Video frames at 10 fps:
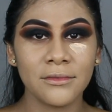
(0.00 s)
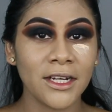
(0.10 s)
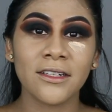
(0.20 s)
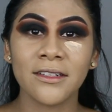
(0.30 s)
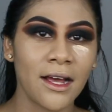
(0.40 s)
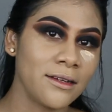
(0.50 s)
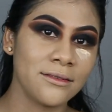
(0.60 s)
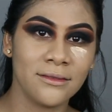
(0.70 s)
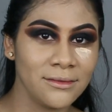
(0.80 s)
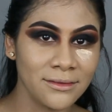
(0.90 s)
We are not
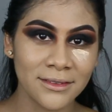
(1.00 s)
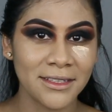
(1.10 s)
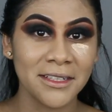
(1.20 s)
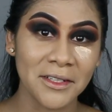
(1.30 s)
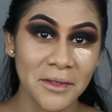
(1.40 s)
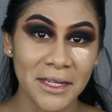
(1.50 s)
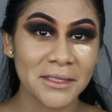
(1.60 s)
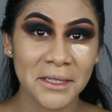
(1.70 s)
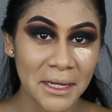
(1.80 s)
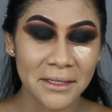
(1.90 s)
going to do that
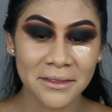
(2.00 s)
today.